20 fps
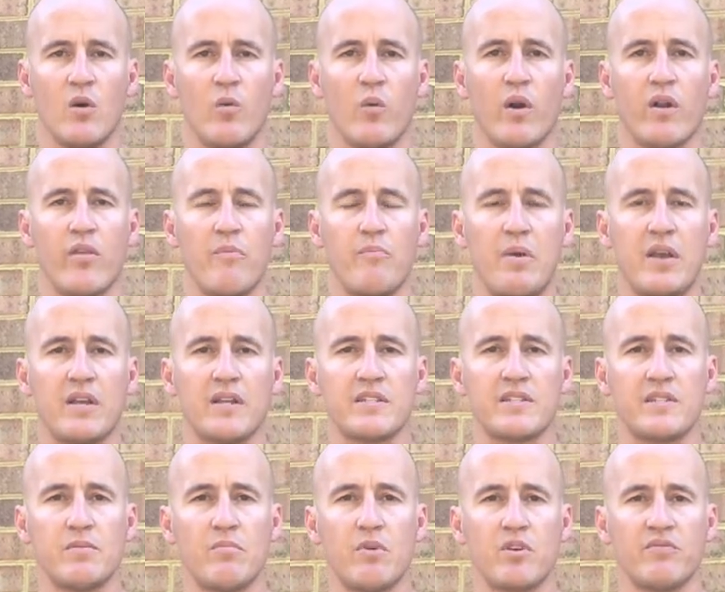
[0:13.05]
One of the
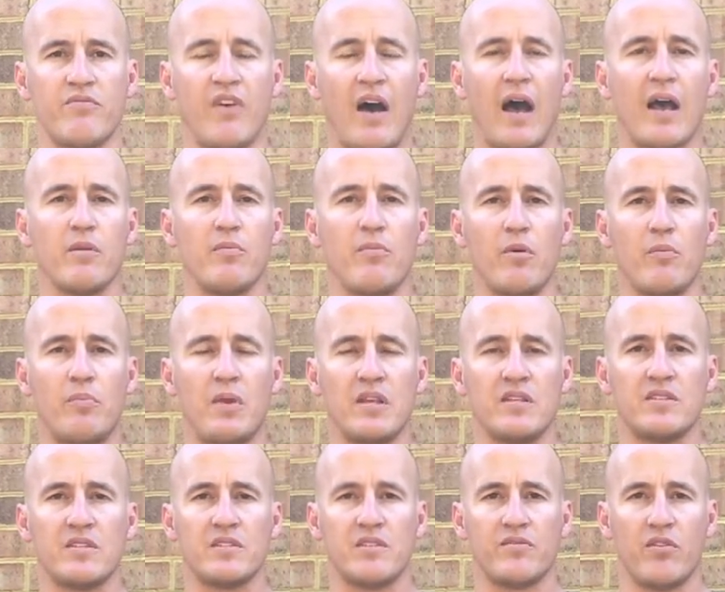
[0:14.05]
biggest and most valuable
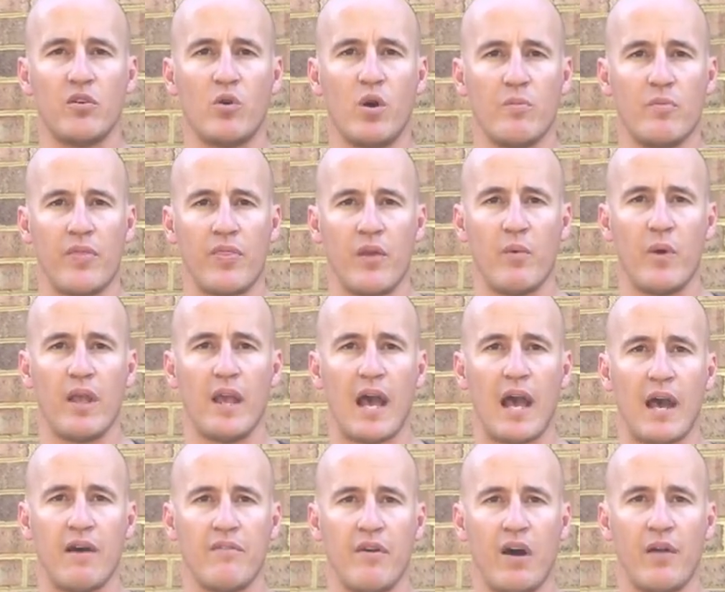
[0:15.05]
pieces of equipment that we
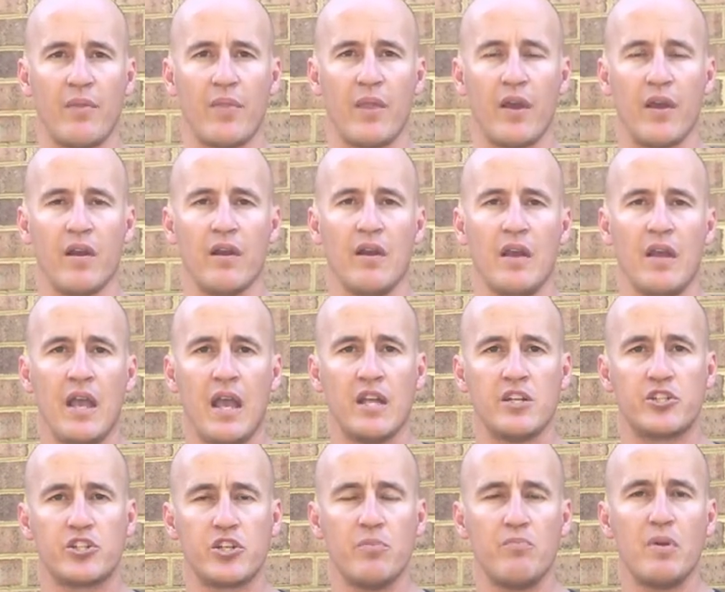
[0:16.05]
have out there
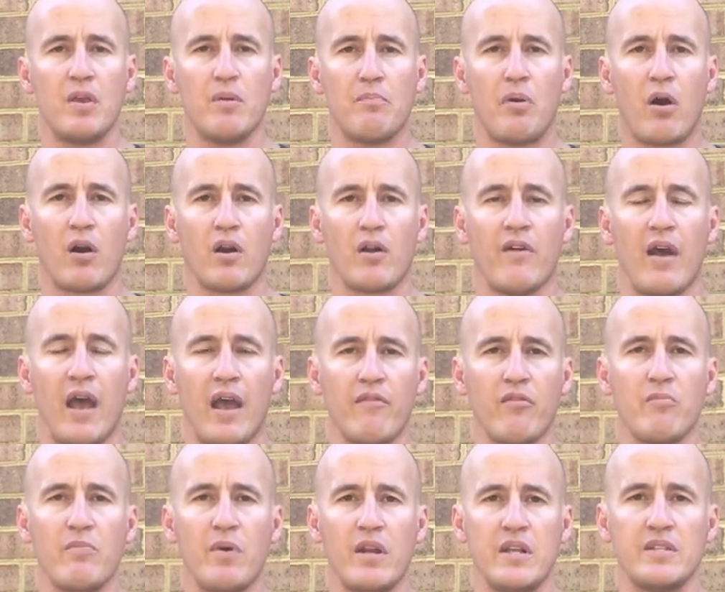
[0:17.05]
and should be a part of
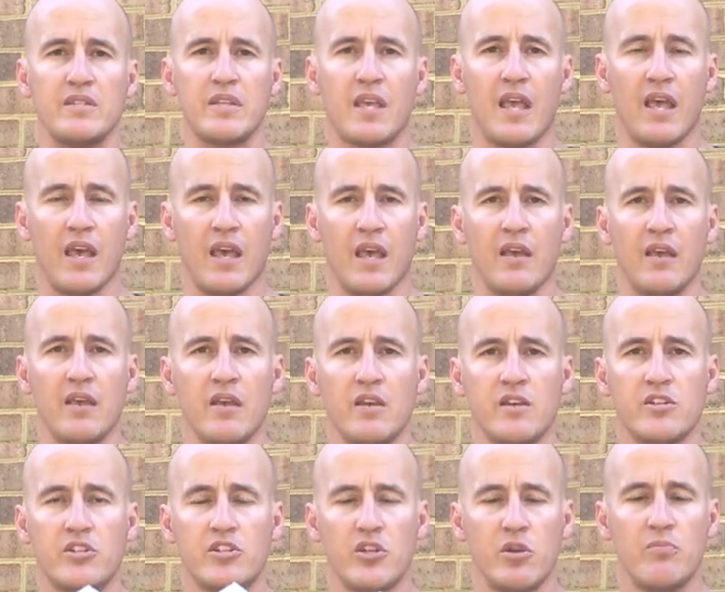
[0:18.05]
everybody's kit
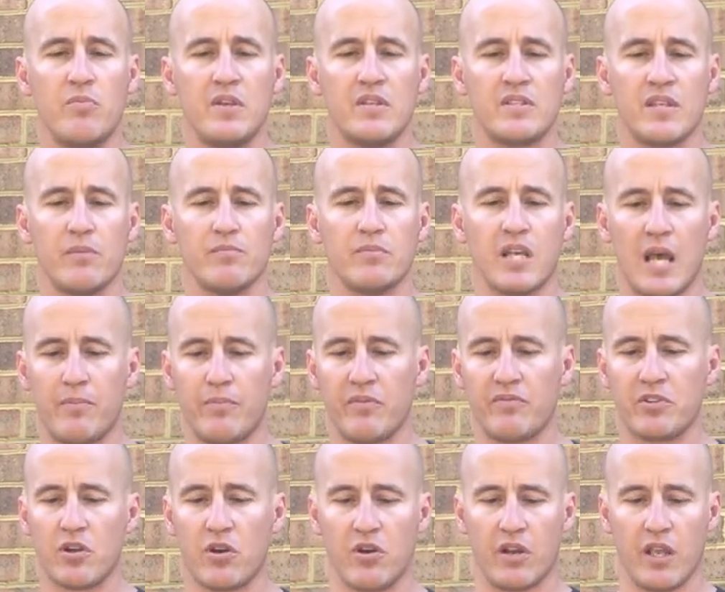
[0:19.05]
should be some type
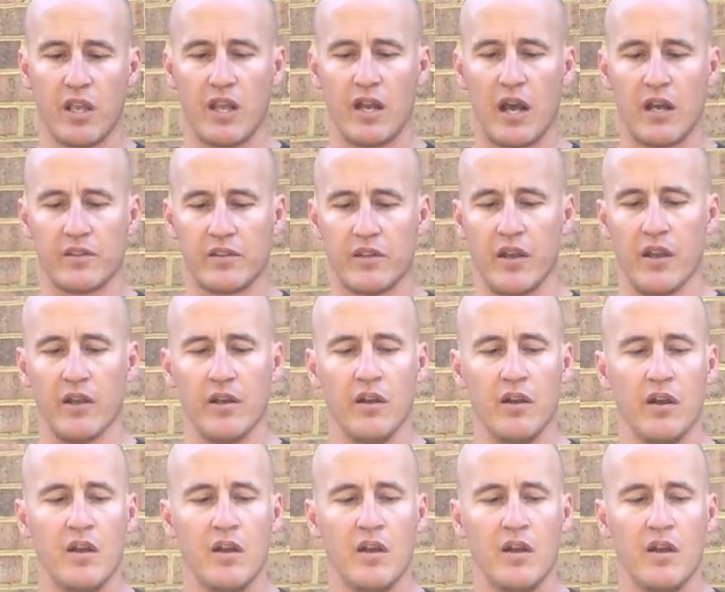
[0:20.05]
of tourniquet out there.